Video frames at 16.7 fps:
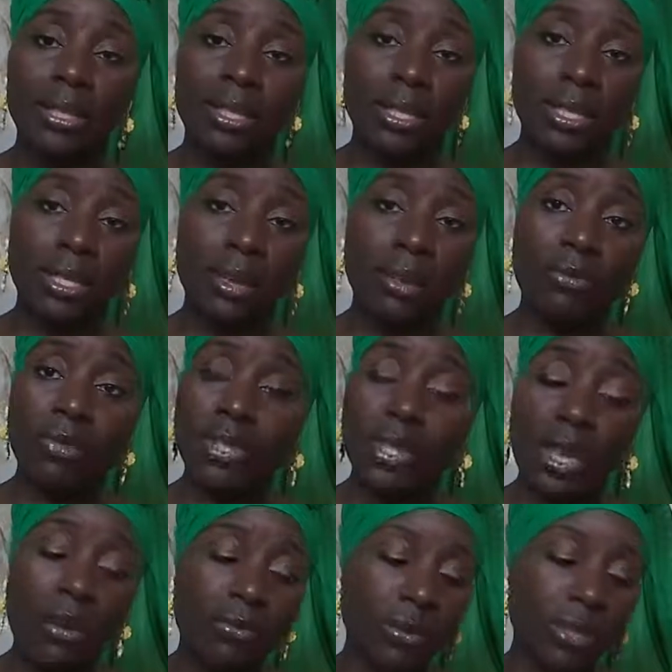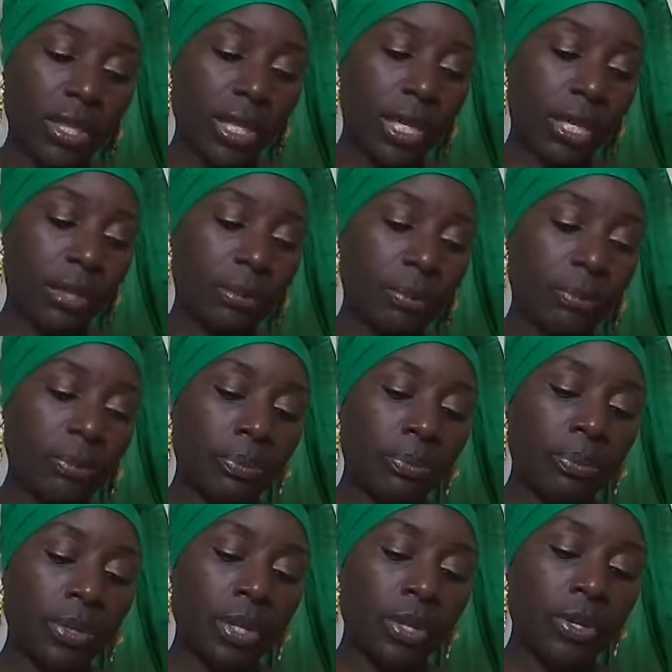self is everything.
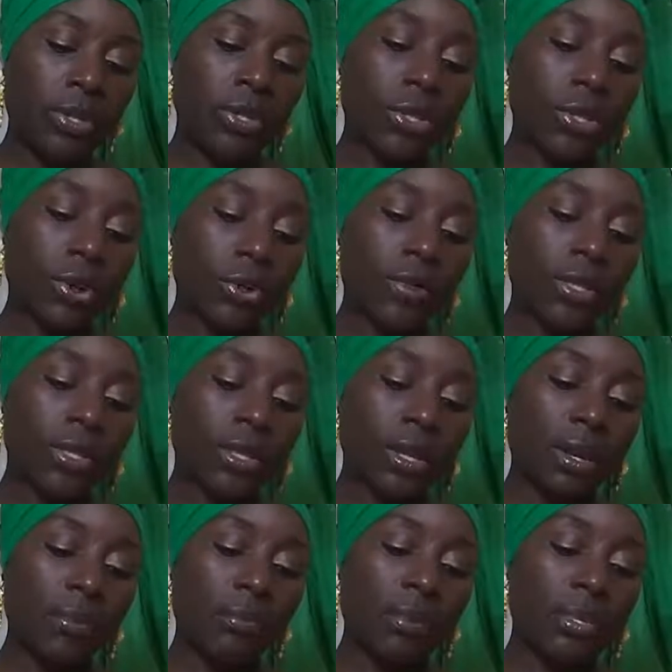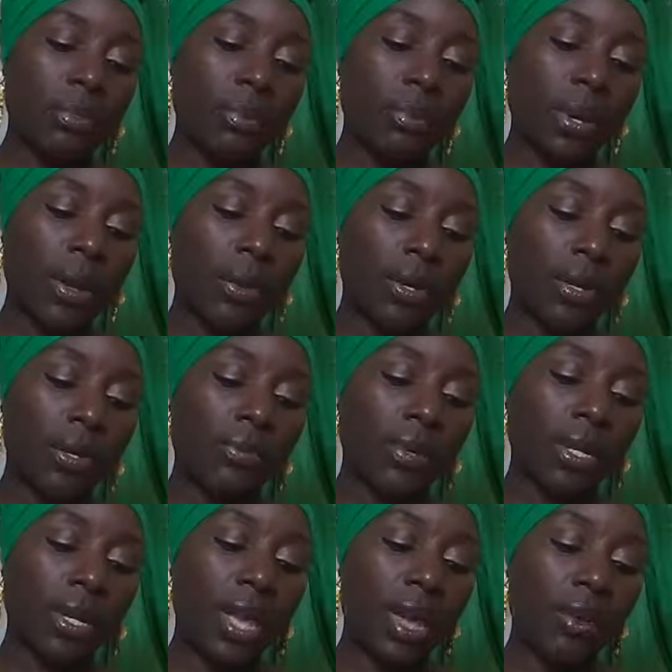Serving self is imperative,
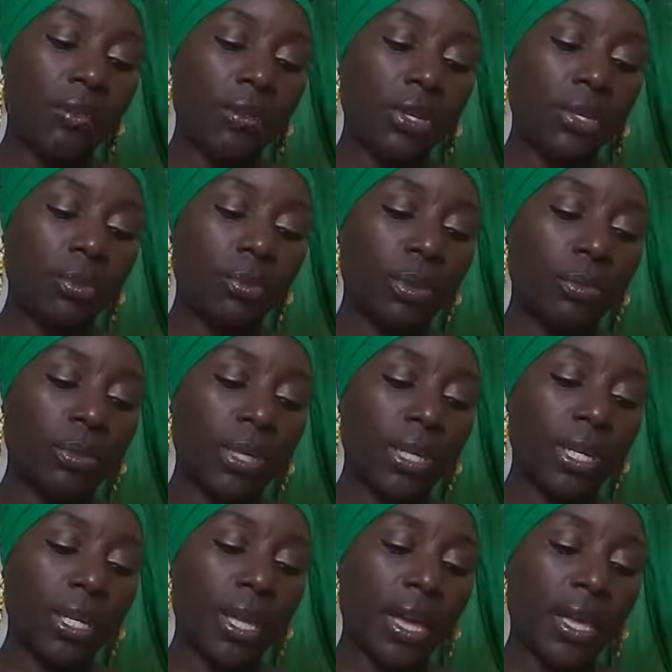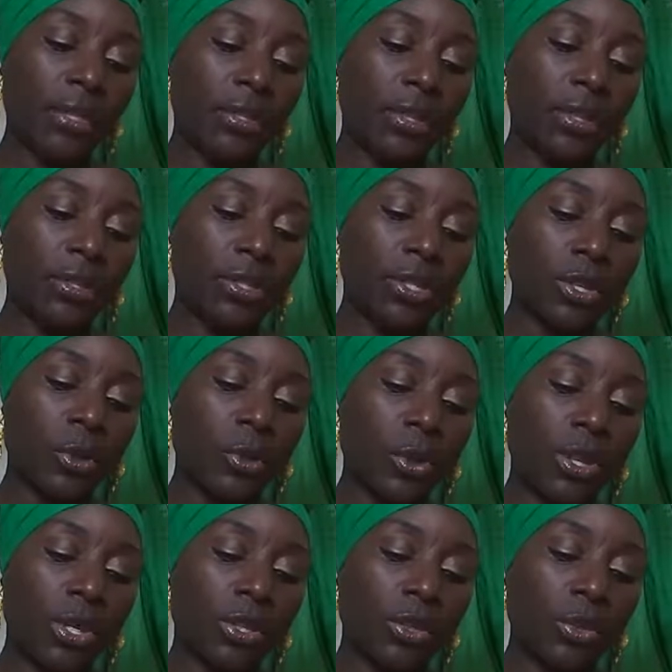and every human being has
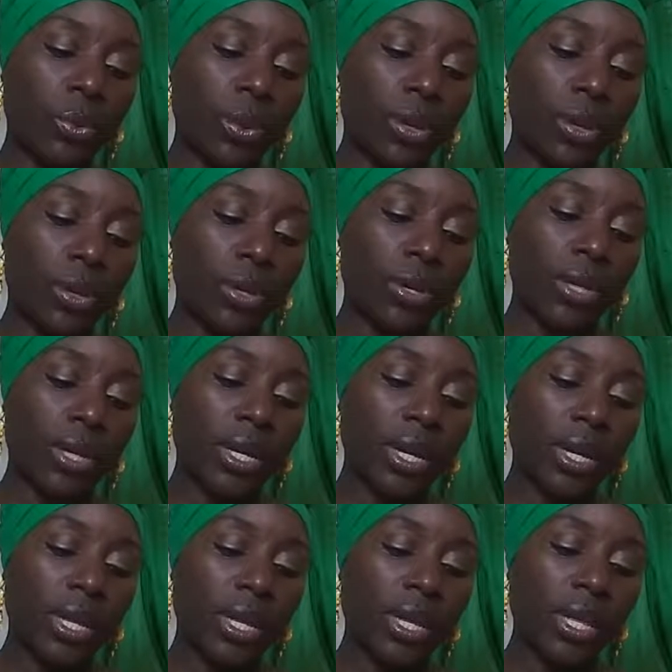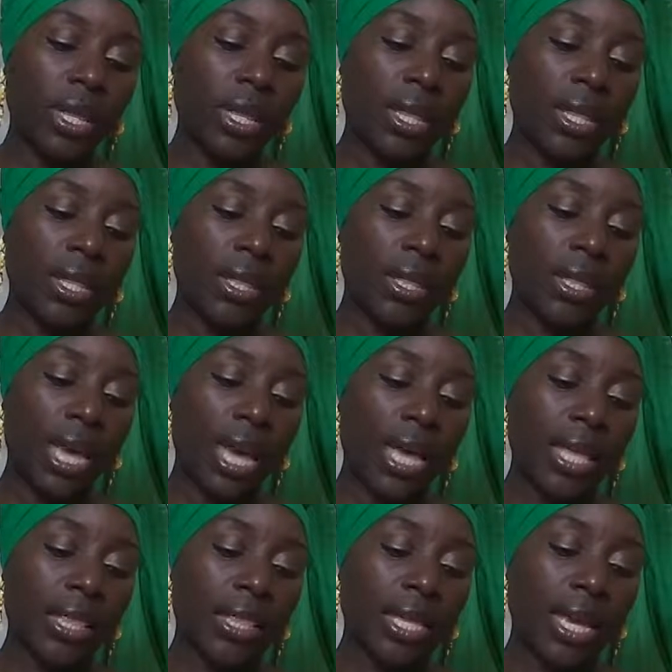someone in the world
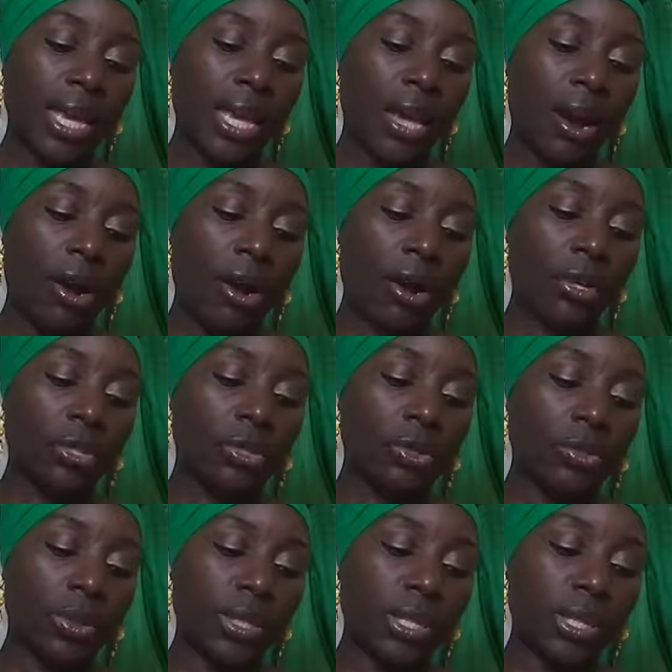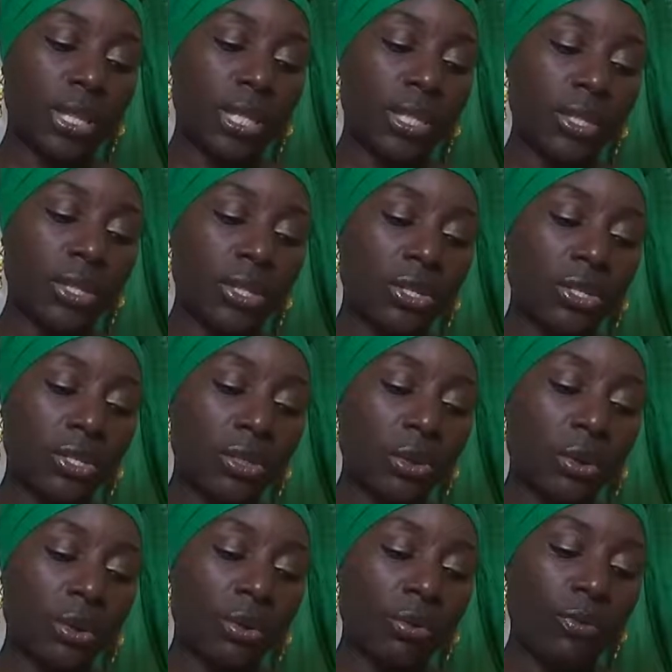that they are to assist,
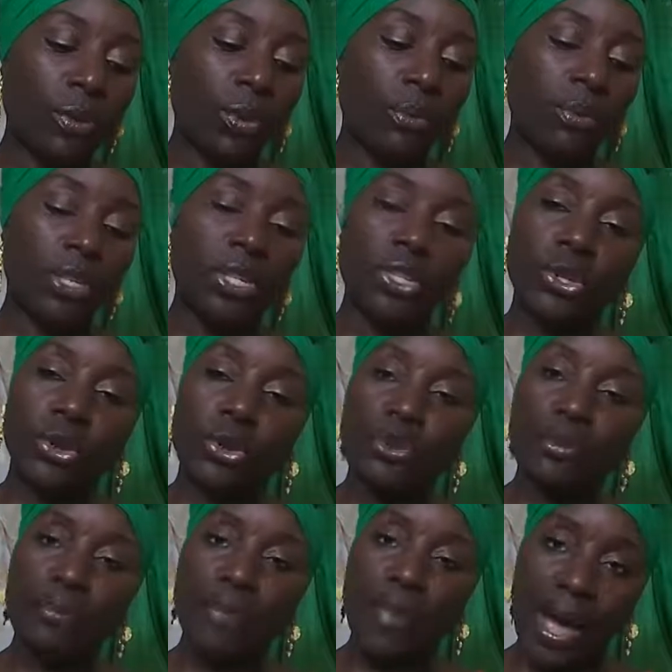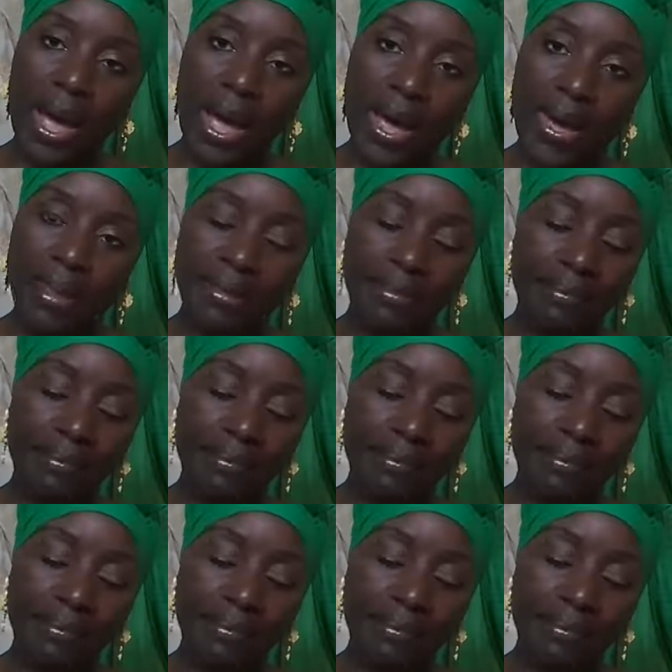serve, or be served by.